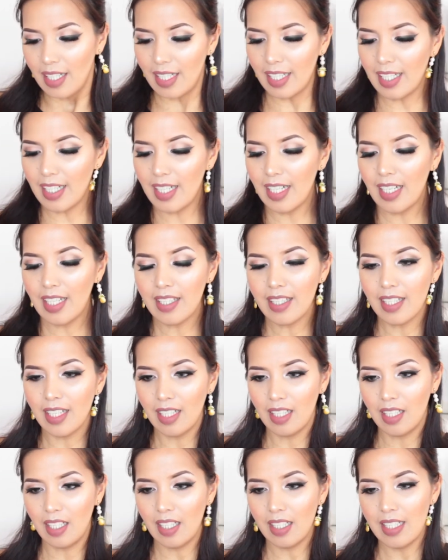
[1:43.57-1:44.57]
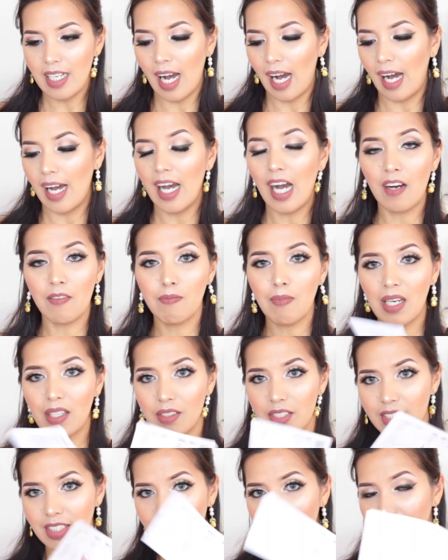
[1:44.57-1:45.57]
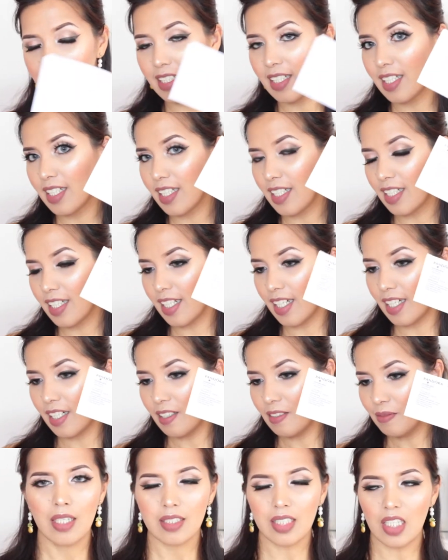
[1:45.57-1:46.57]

and yeah, I have my receipt here.